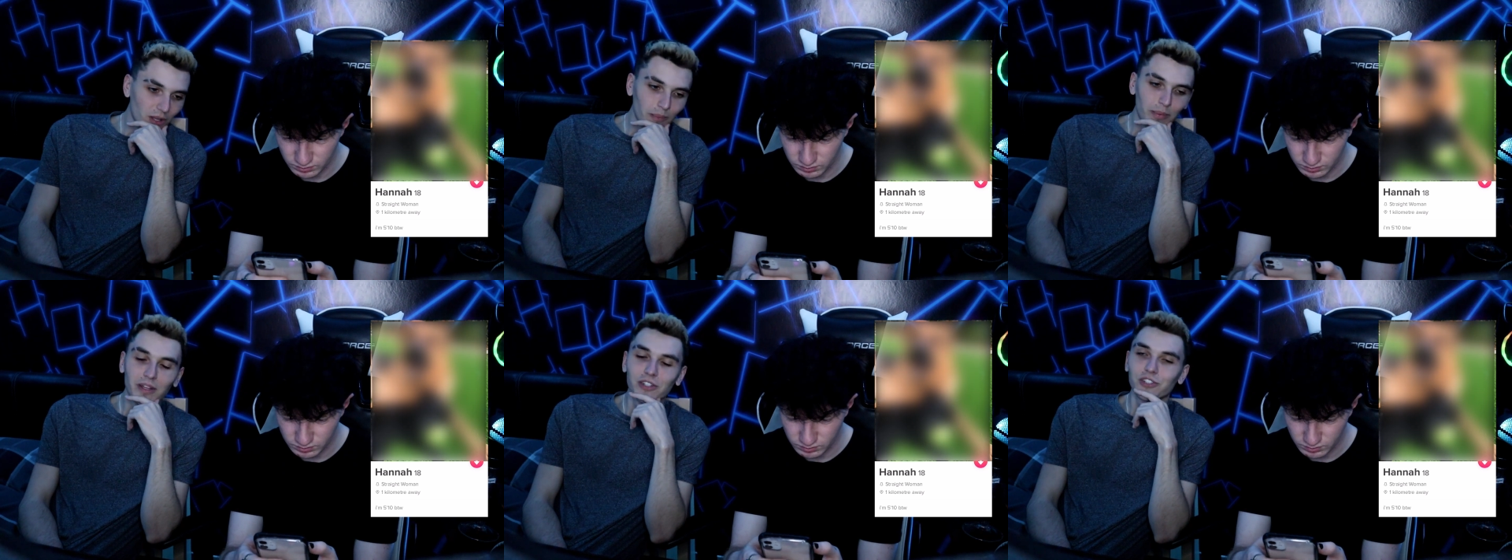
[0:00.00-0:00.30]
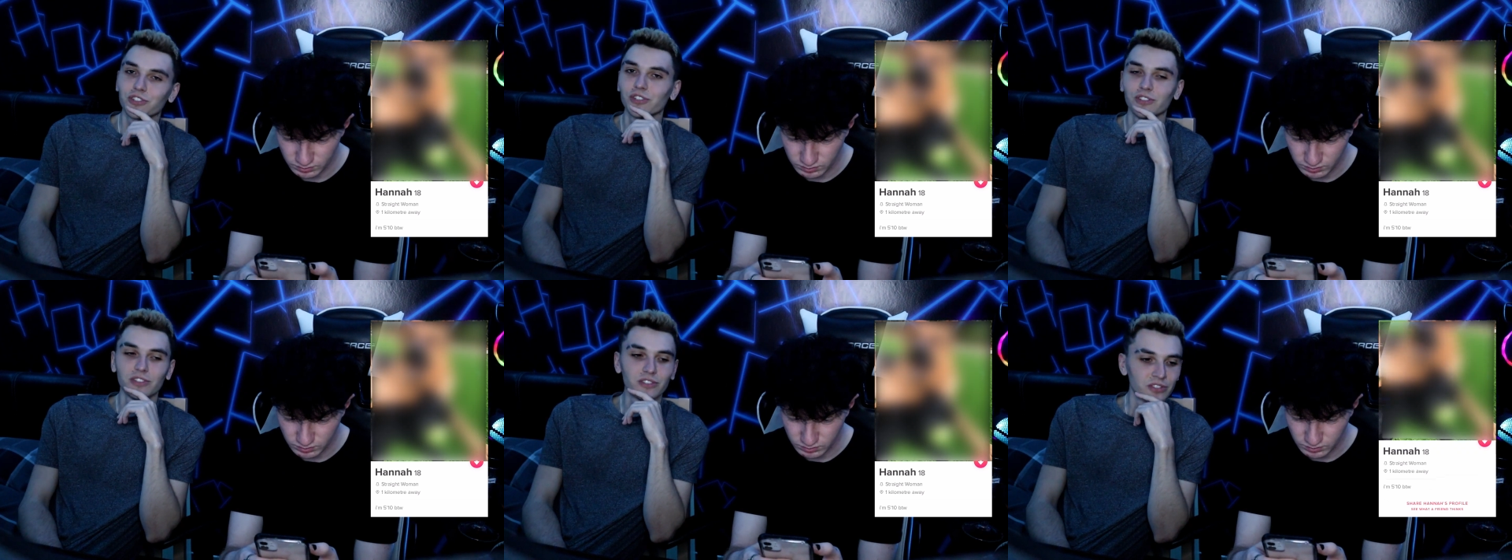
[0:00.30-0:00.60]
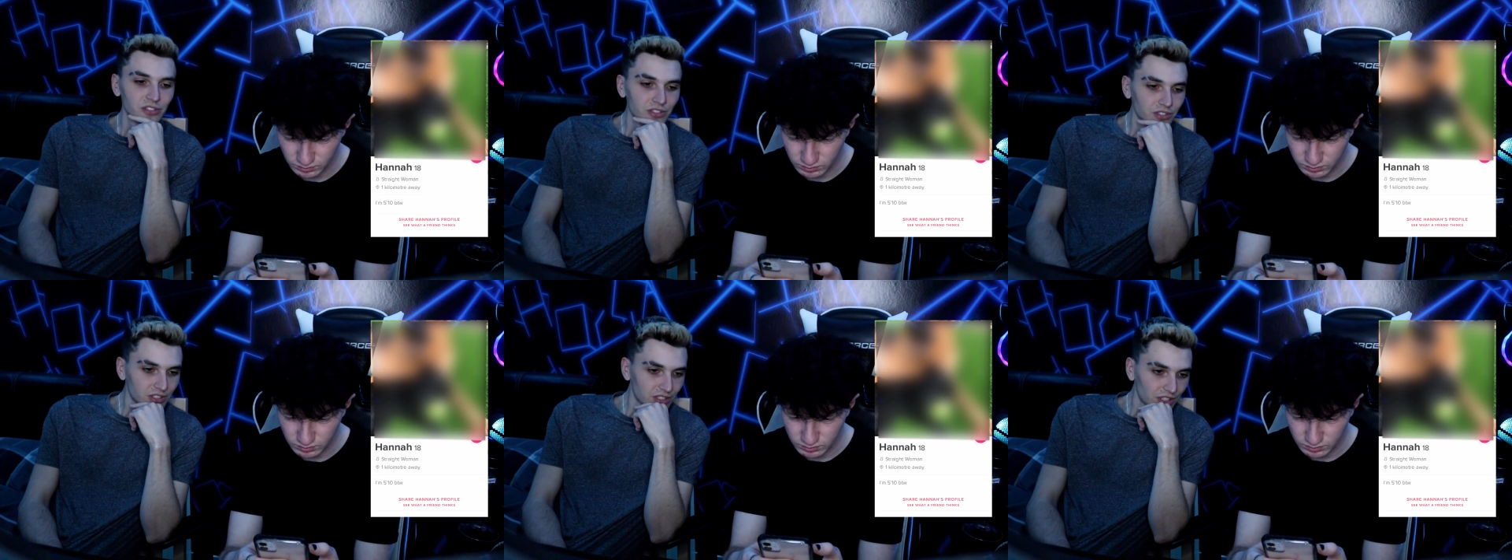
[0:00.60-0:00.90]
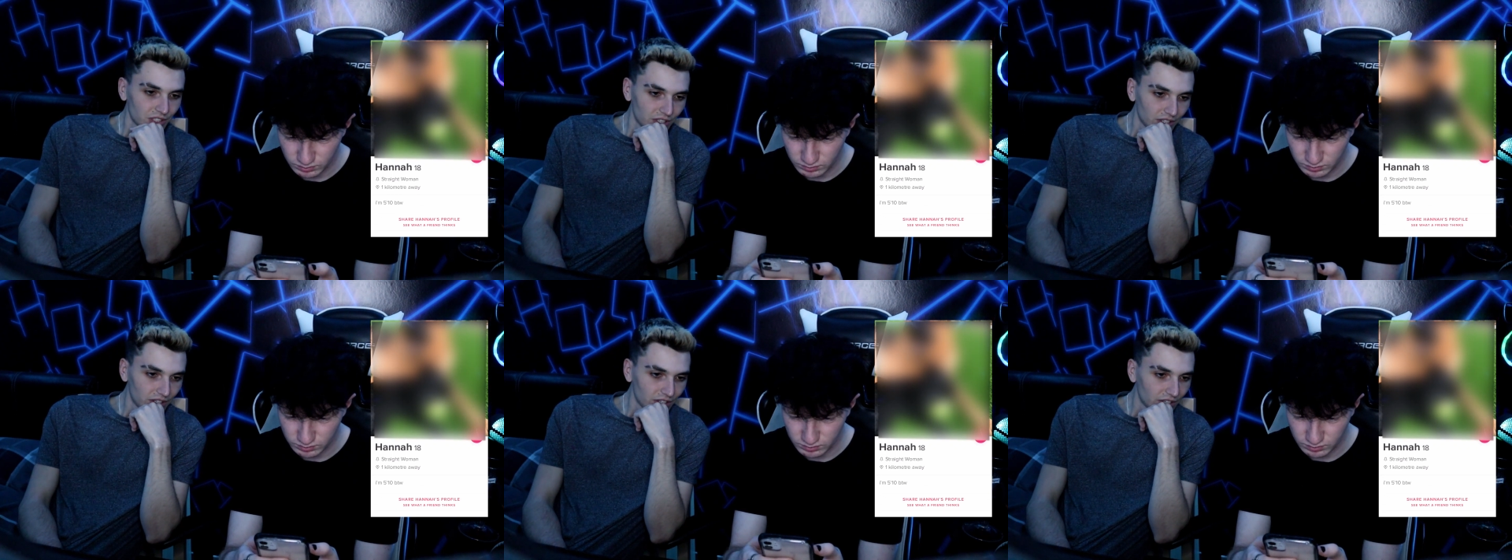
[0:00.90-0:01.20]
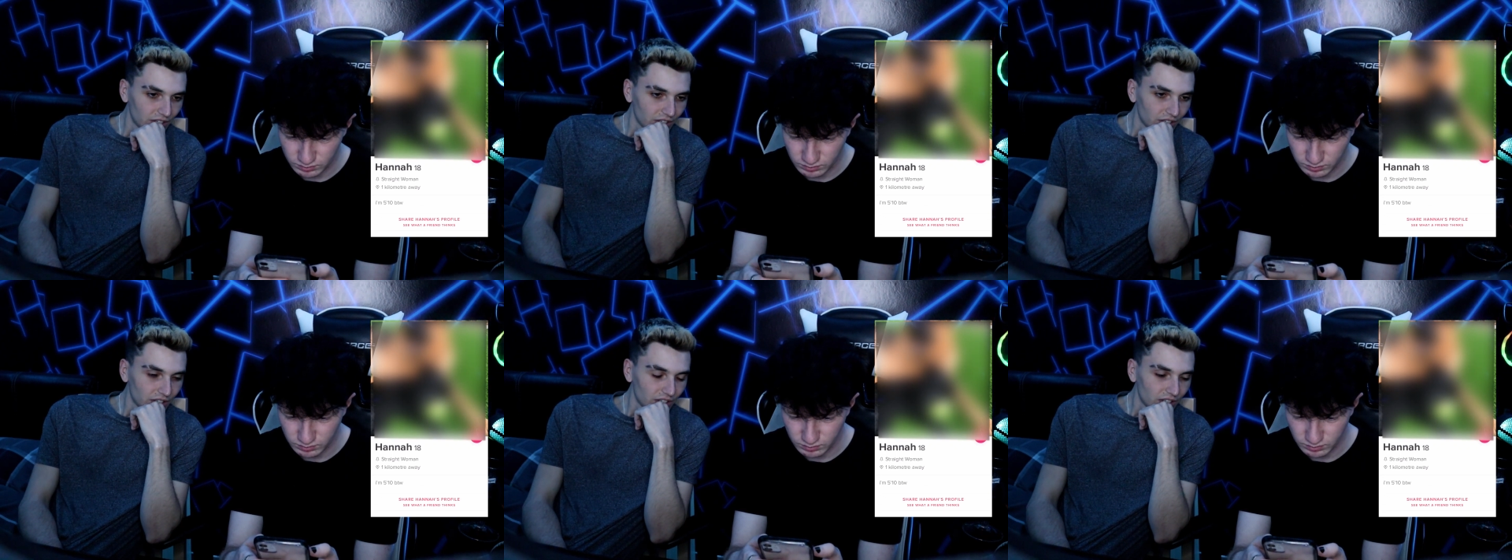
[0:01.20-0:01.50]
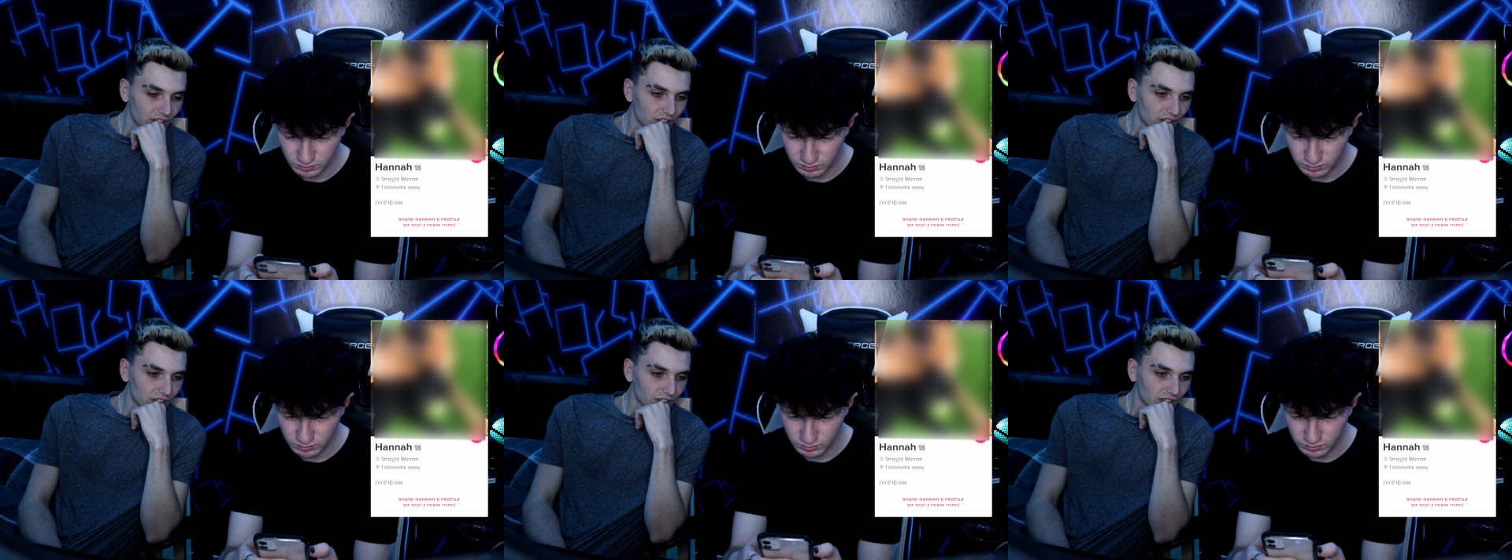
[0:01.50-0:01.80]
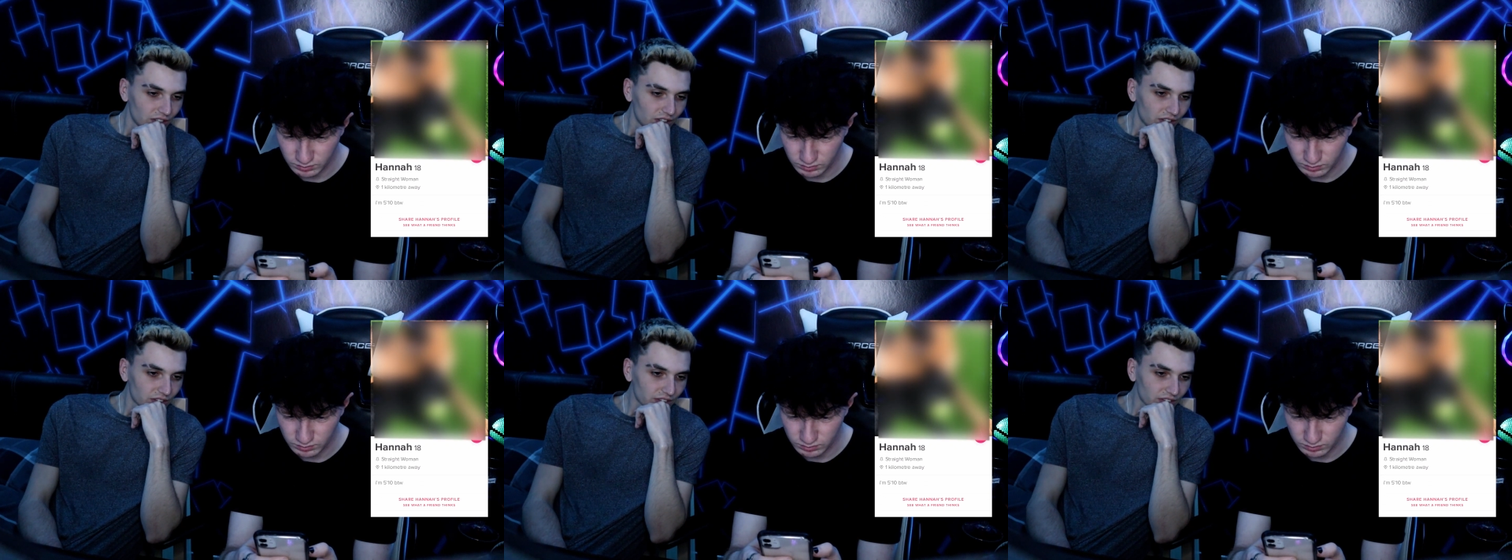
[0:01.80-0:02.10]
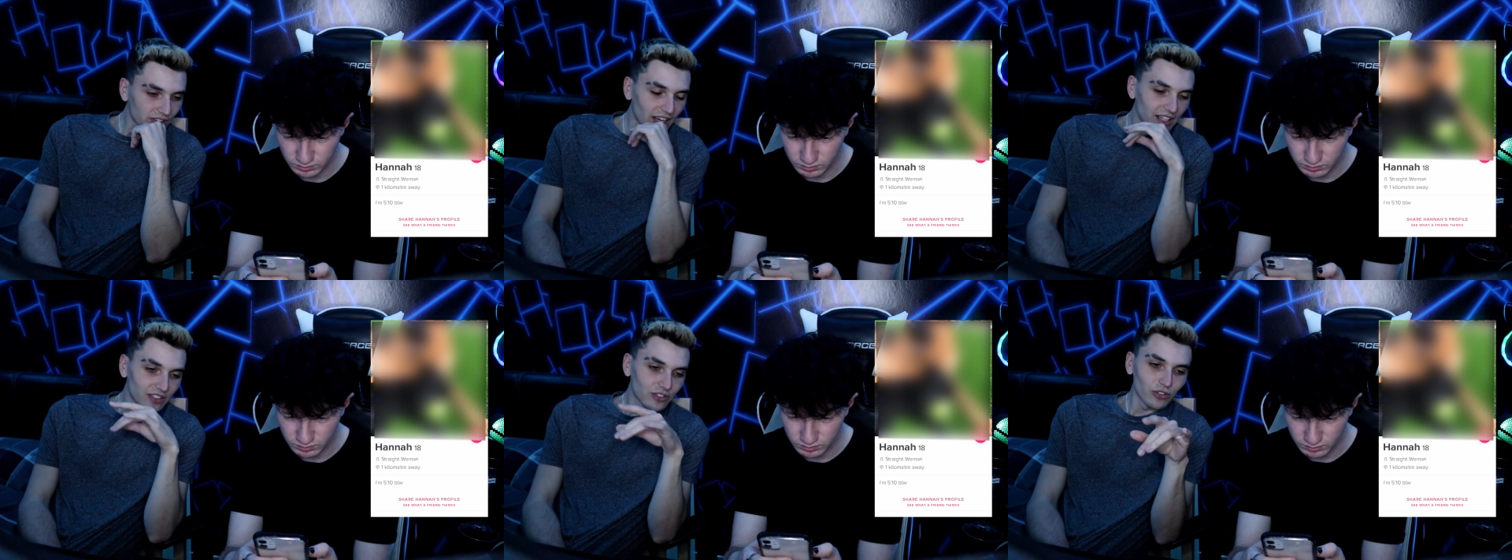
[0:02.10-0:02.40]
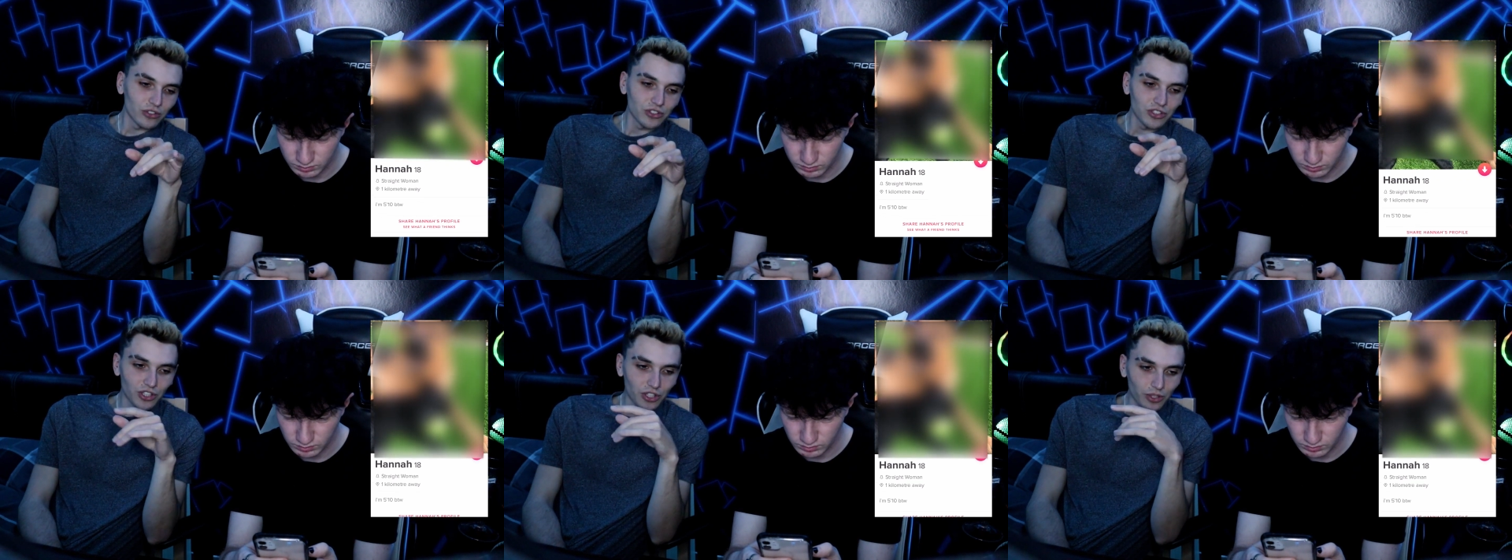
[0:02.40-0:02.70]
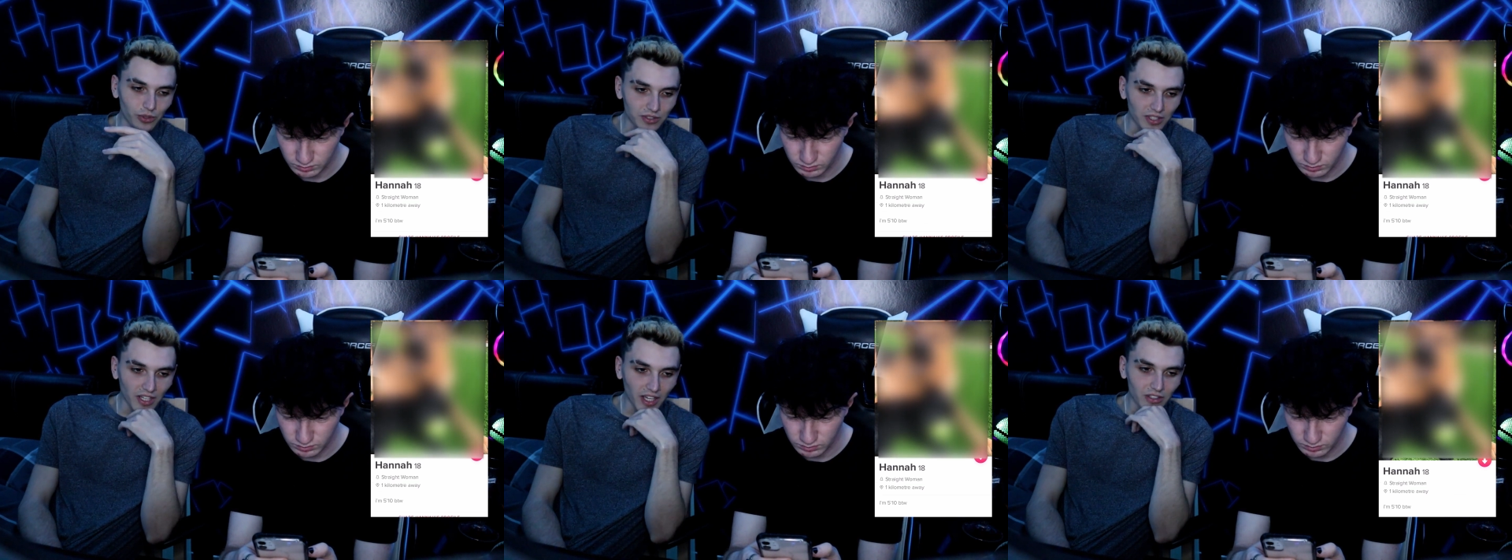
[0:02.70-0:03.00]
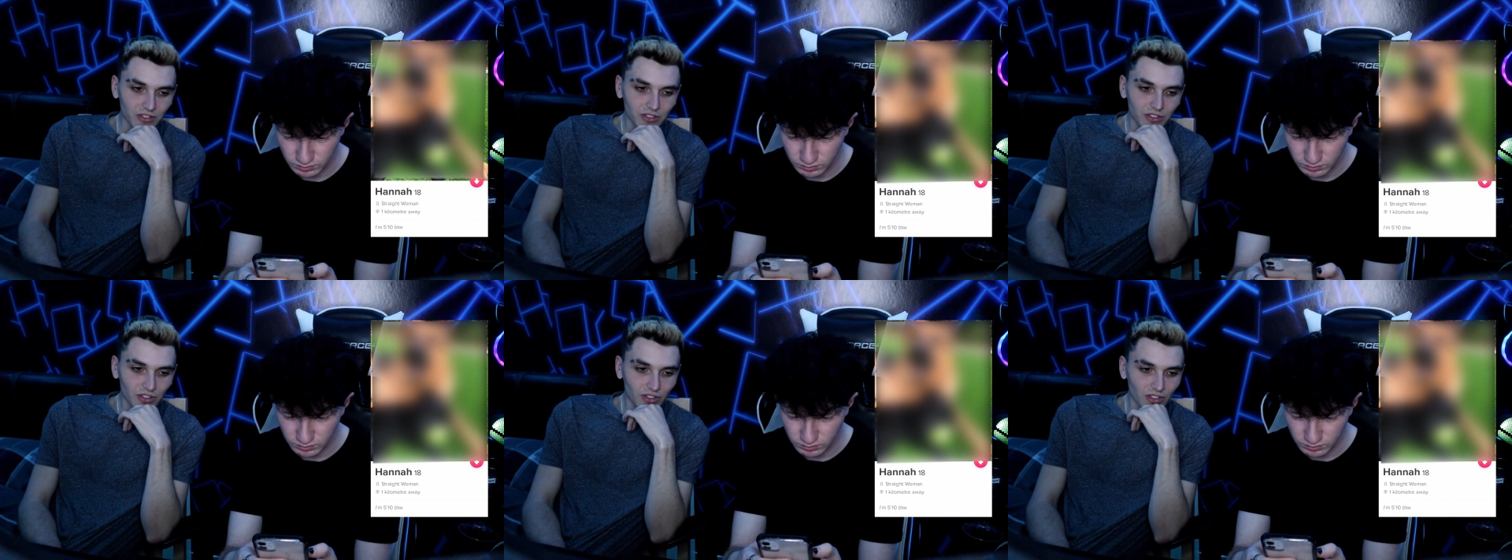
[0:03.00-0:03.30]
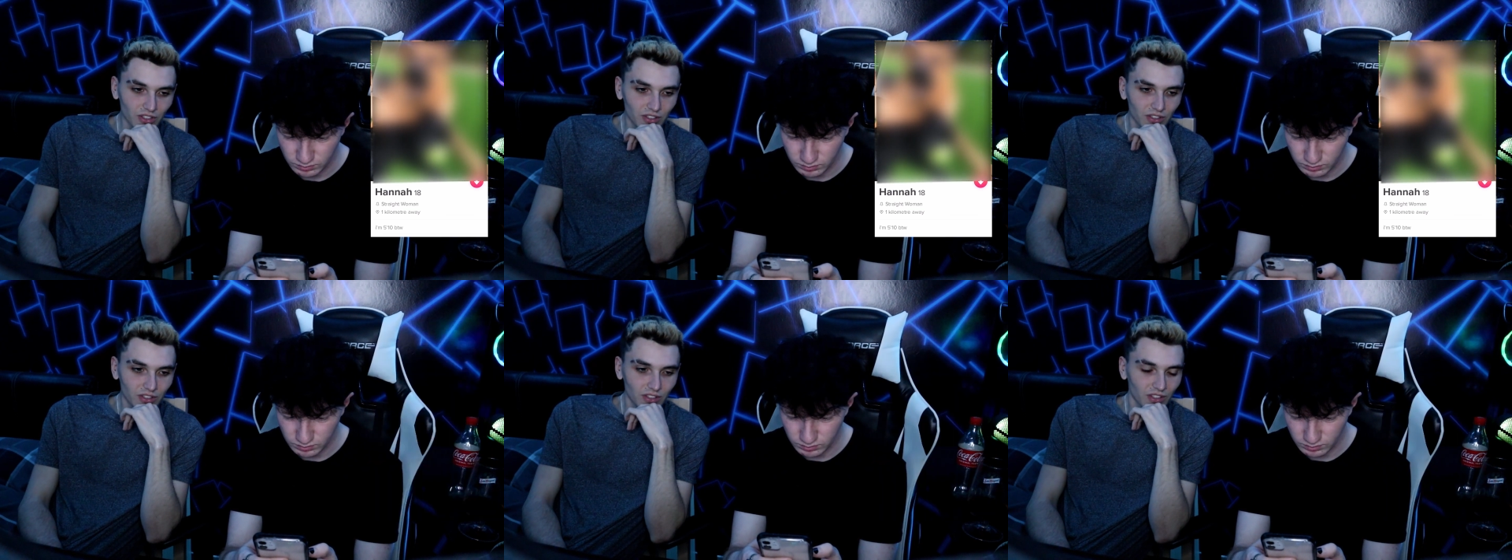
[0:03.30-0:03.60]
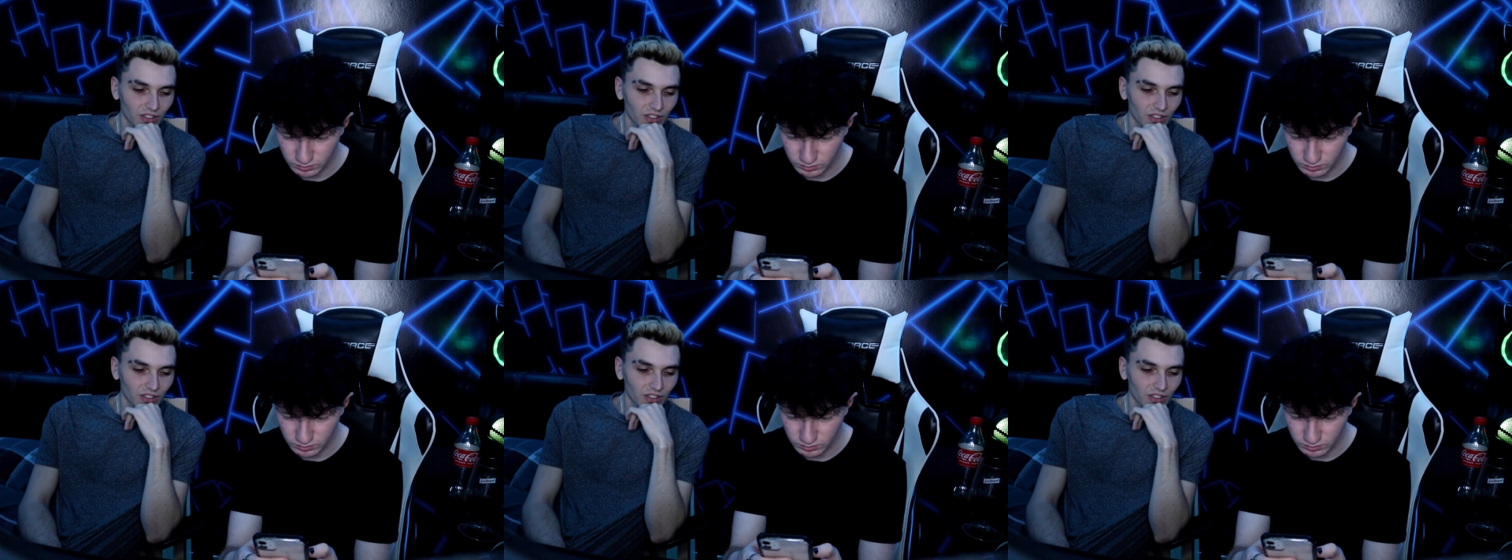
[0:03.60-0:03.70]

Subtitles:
in her pictures. That dog's cute as hell. She's got